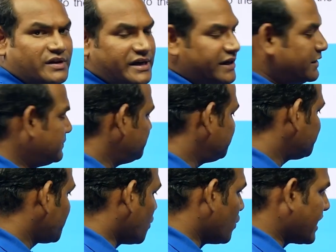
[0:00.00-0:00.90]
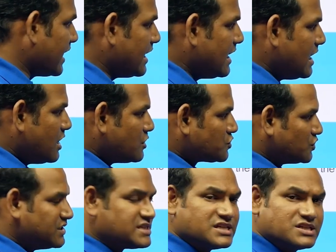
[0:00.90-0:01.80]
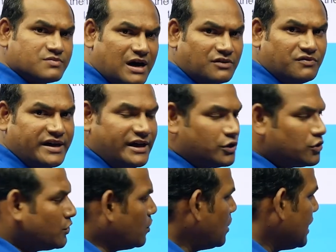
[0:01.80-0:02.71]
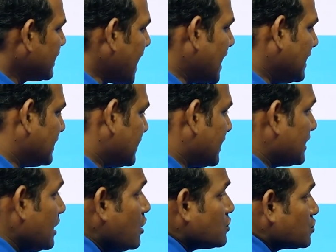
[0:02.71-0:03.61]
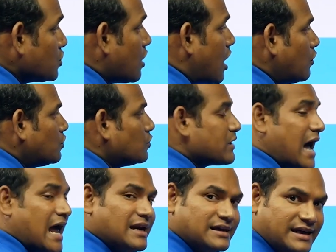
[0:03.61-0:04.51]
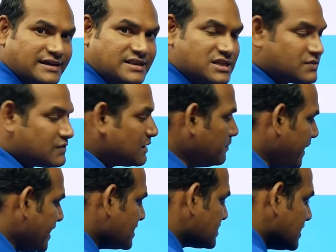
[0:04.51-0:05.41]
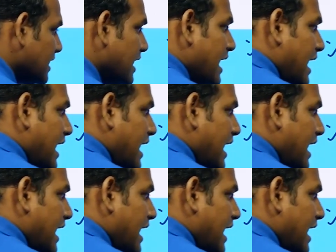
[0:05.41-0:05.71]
we need. Okay, so this is what we need to calculate. So how to calculate this one means eh,